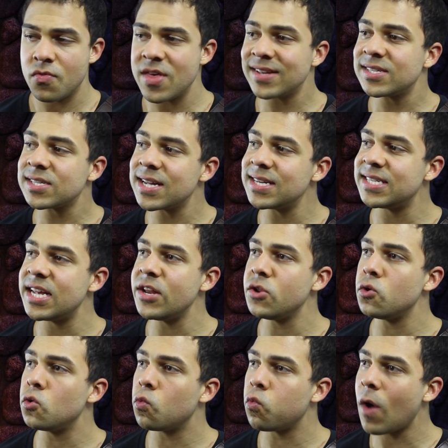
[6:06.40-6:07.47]
This
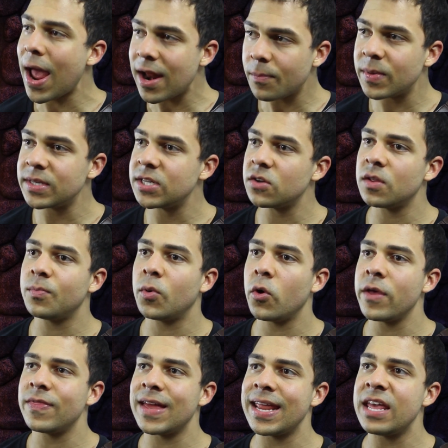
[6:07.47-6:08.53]
continued right up until the
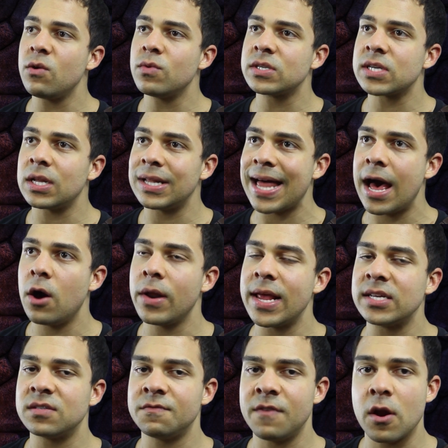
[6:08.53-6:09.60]
point that he was allowed
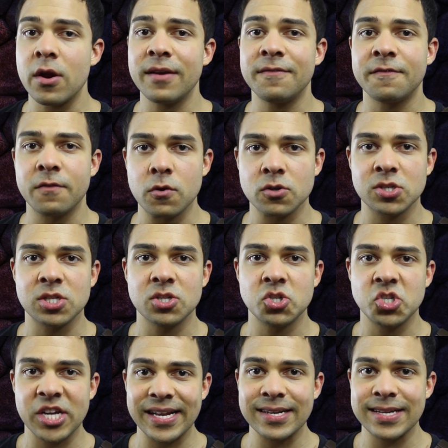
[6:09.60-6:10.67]
his very first
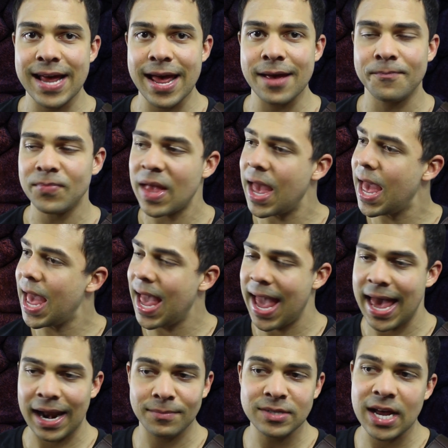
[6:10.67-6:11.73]
cheat day.
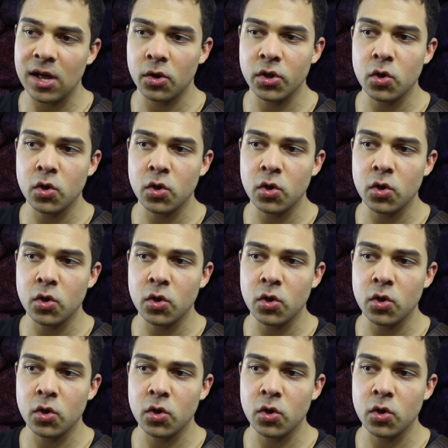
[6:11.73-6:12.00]
And I'm telling